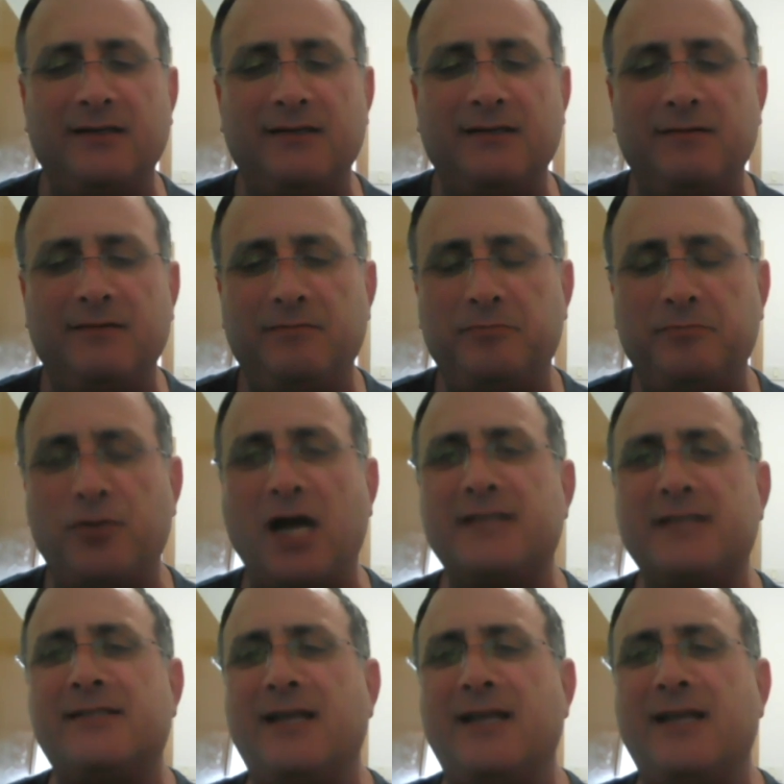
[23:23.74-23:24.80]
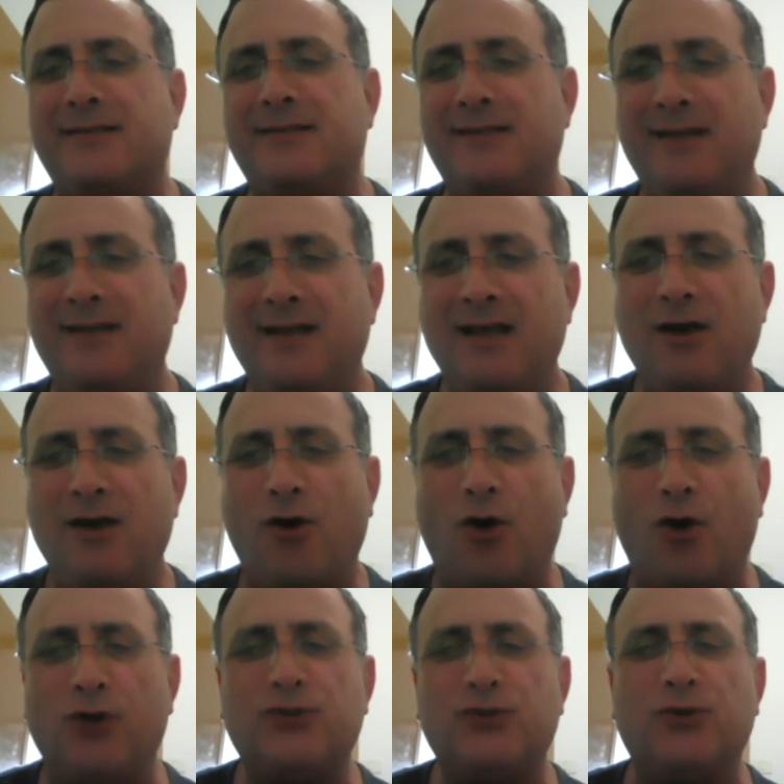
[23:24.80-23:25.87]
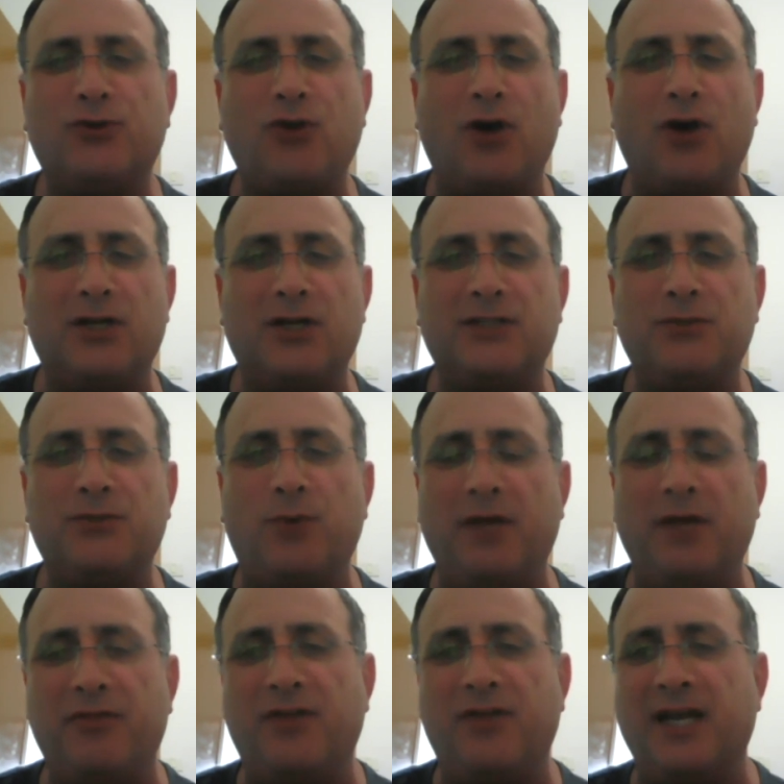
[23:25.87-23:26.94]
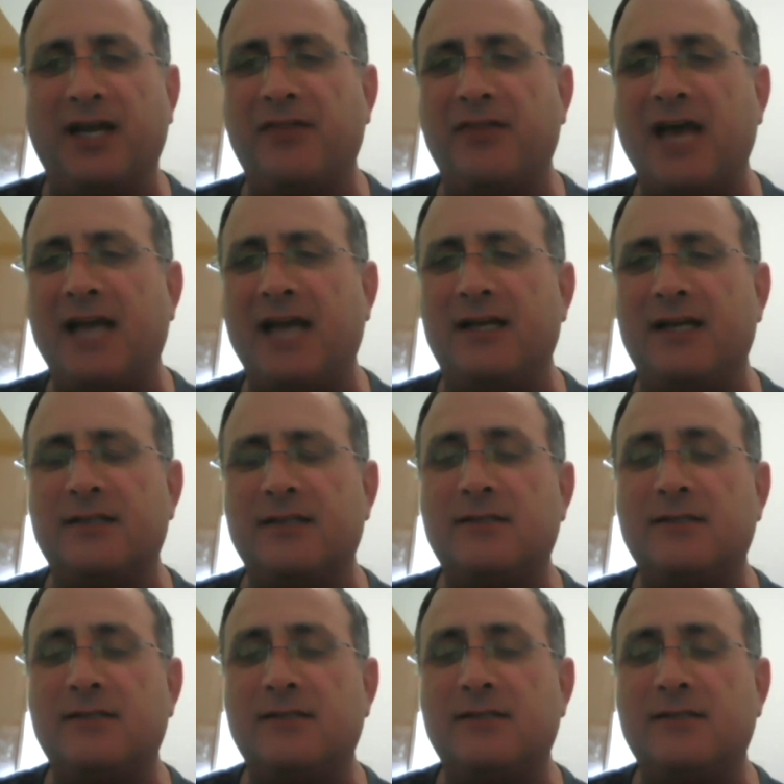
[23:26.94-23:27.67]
process also taught us one thing, and that is,